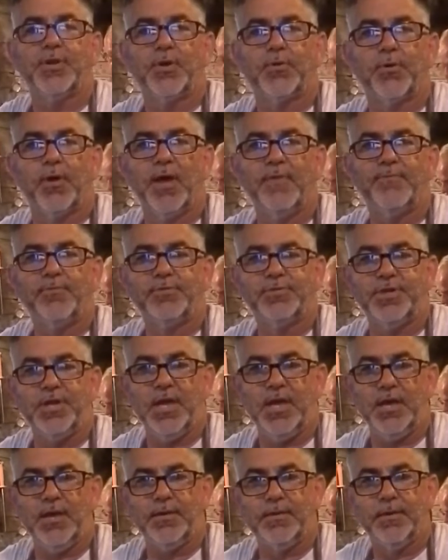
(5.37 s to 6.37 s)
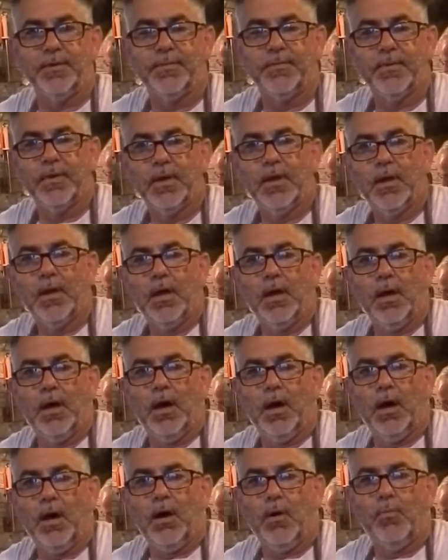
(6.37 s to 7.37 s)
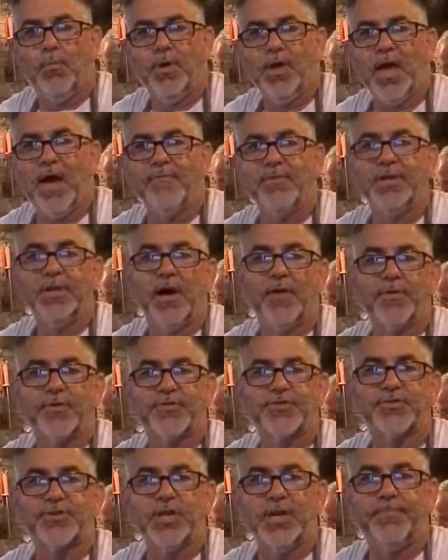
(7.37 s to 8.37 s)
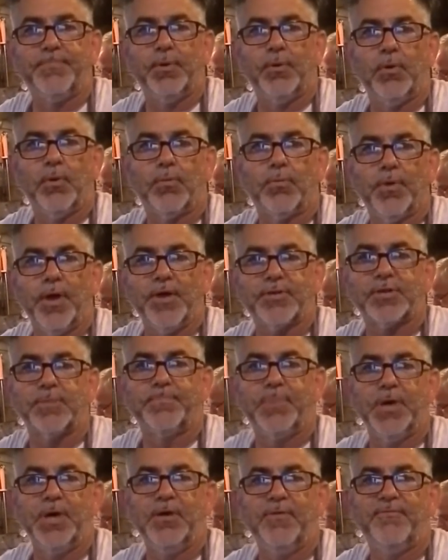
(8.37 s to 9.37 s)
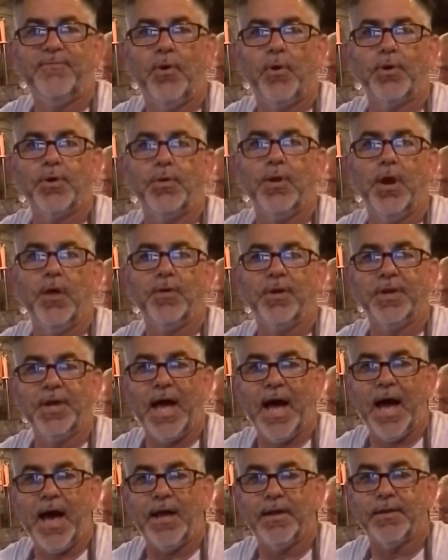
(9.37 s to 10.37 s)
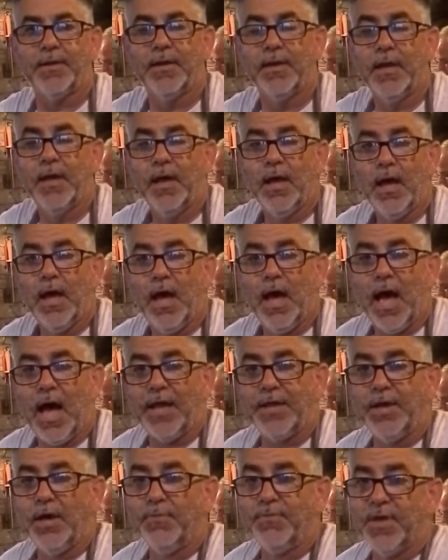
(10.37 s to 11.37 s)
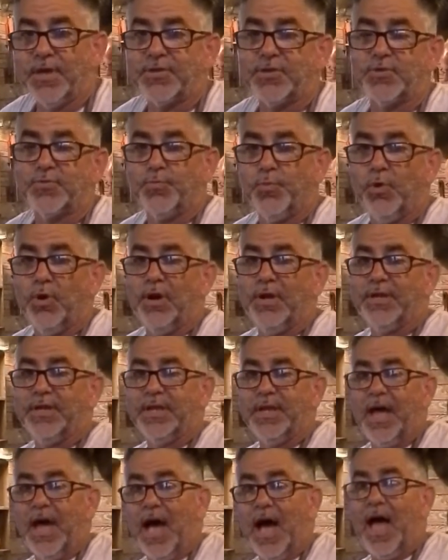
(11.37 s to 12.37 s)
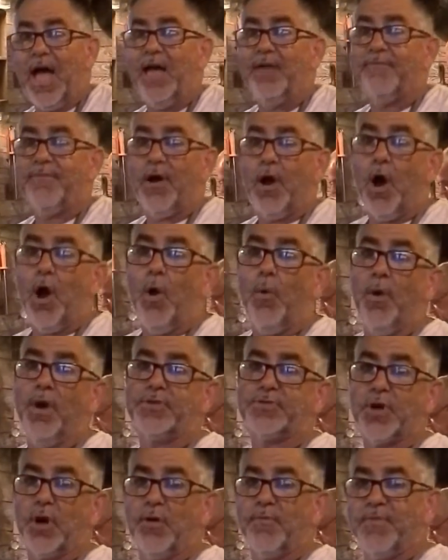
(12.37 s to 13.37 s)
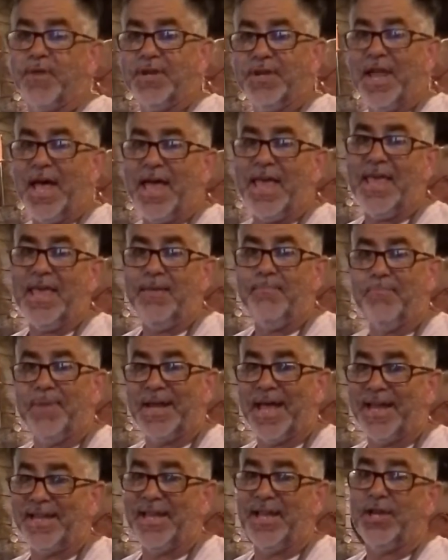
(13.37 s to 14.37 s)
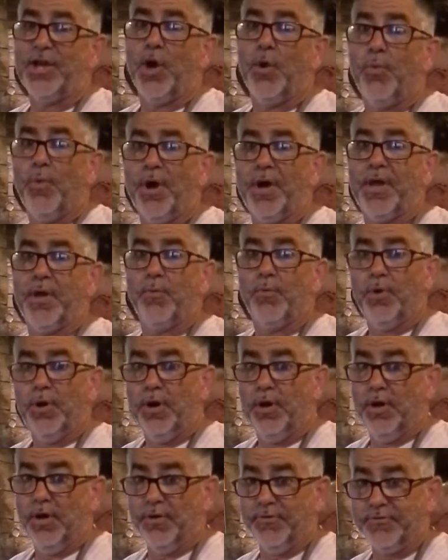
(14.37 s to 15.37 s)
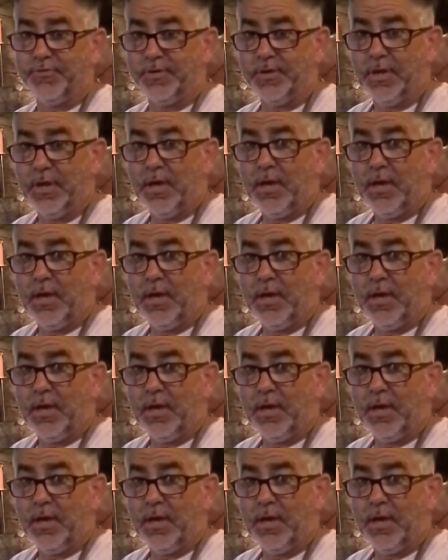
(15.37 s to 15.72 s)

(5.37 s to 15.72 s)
the Grateful Shed. Uh, we have another simple recipe for you here tonight. I know this is one that I have always heard the name, but I didn't know what it was.